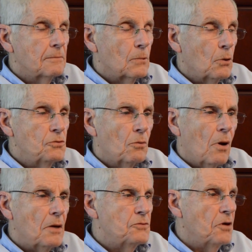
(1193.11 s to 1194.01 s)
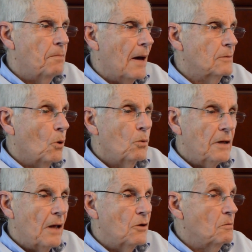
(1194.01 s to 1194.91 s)
Close your eyes, sit back, don't
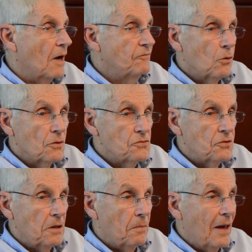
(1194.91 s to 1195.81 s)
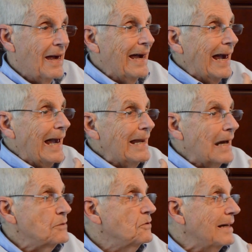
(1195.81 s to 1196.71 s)
lay down, you might fall asleep, and
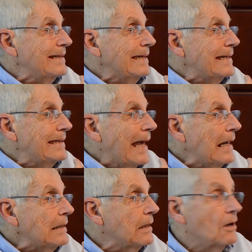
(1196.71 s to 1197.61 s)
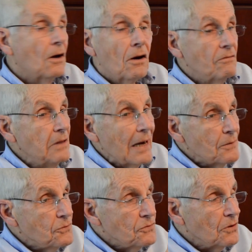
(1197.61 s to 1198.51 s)
that's not the intent of the
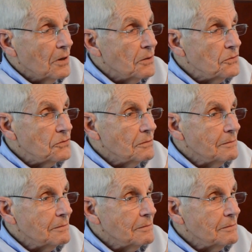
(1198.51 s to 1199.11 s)
exercise.